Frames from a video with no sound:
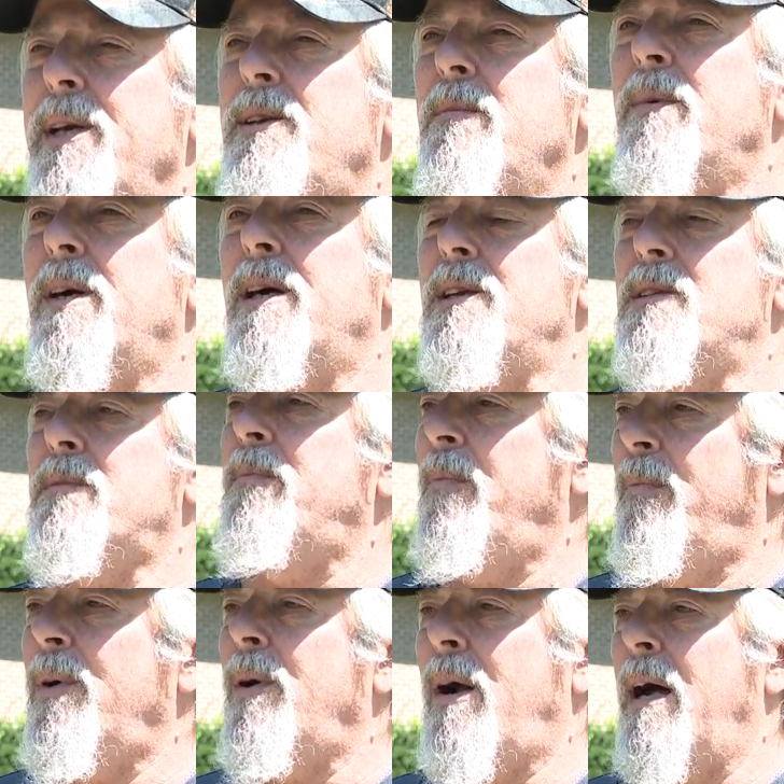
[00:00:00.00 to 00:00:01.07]
too much
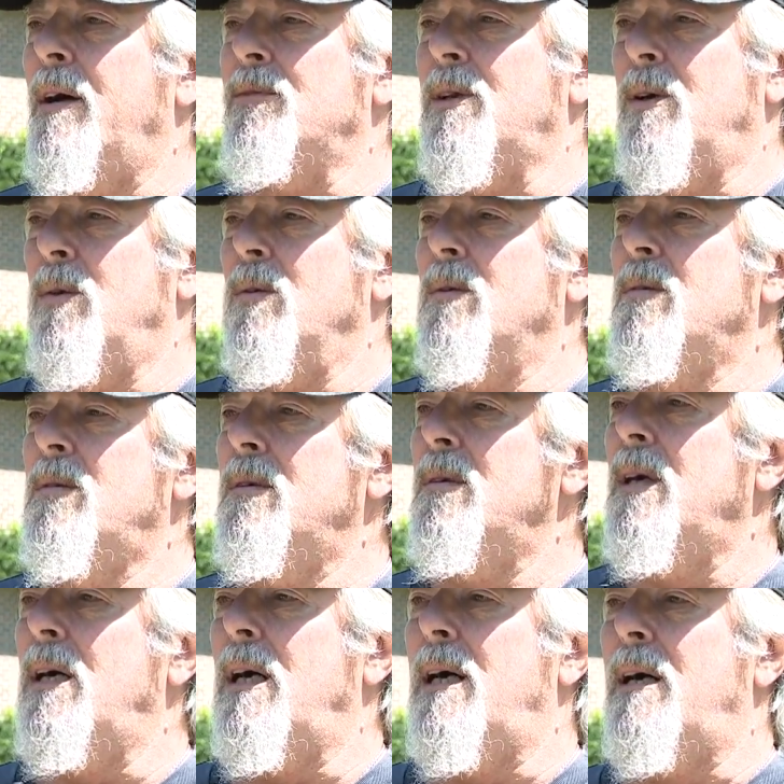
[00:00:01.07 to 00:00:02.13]
per household.
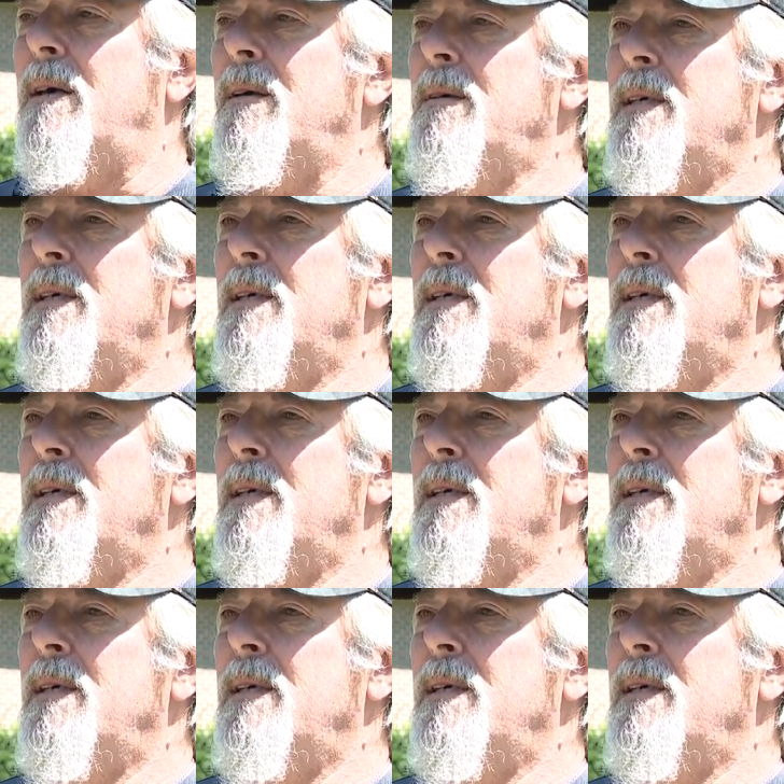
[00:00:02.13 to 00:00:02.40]
Uh,